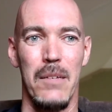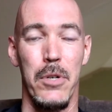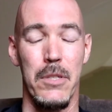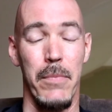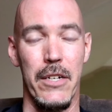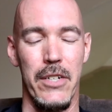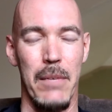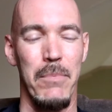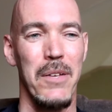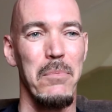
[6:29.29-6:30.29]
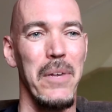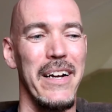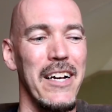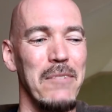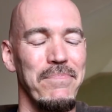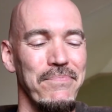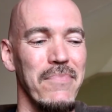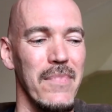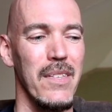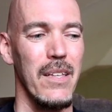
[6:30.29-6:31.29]
Puts me to shame. But
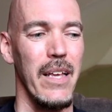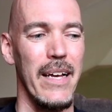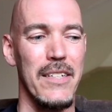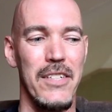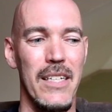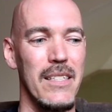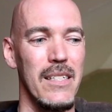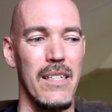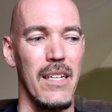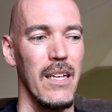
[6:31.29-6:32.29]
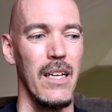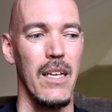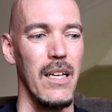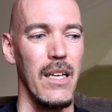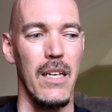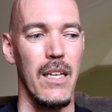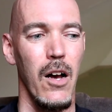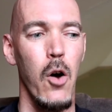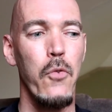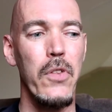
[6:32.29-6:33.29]
yeah, she's
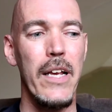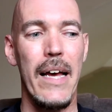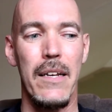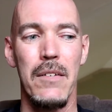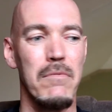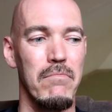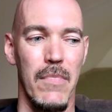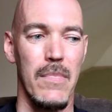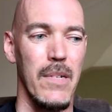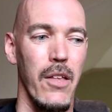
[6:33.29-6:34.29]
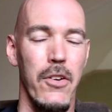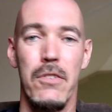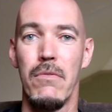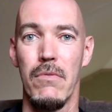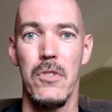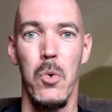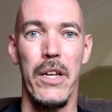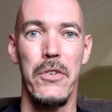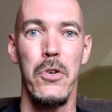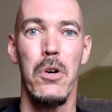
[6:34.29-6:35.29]
hopefully got another
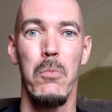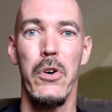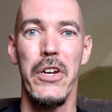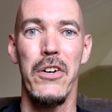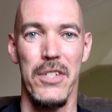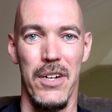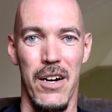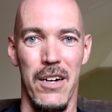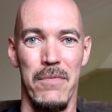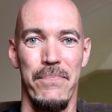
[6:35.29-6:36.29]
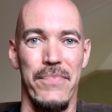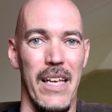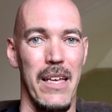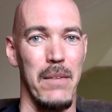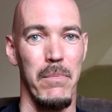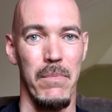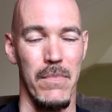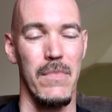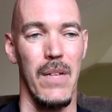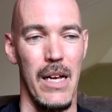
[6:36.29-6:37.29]
22 or more years in her, and
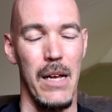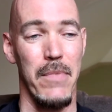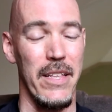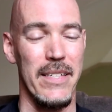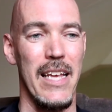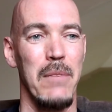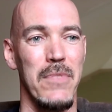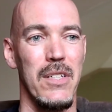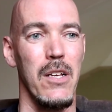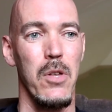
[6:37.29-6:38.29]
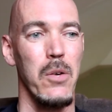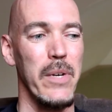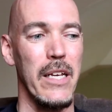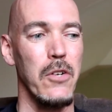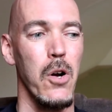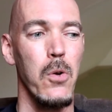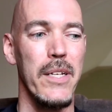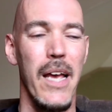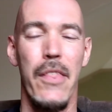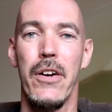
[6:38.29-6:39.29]
I'm the same, so that we can grow old
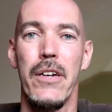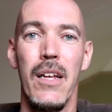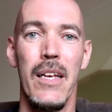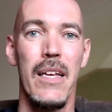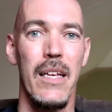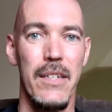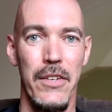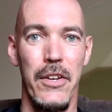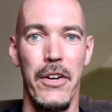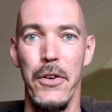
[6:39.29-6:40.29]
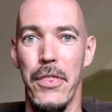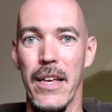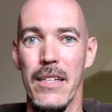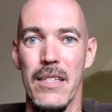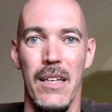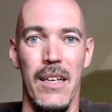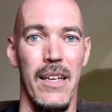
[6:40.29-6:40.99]
together and continue to do things.